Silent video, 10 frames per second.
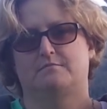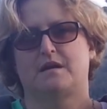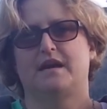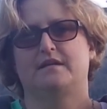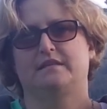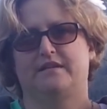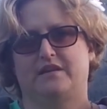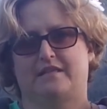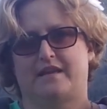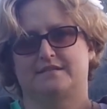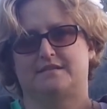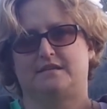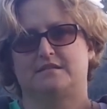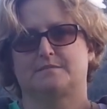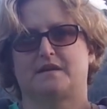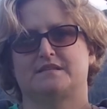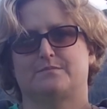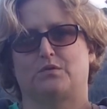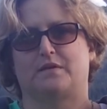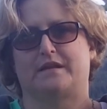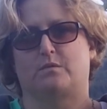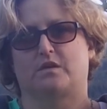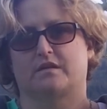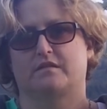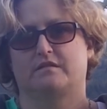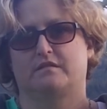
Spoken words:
My living legacy is my support network.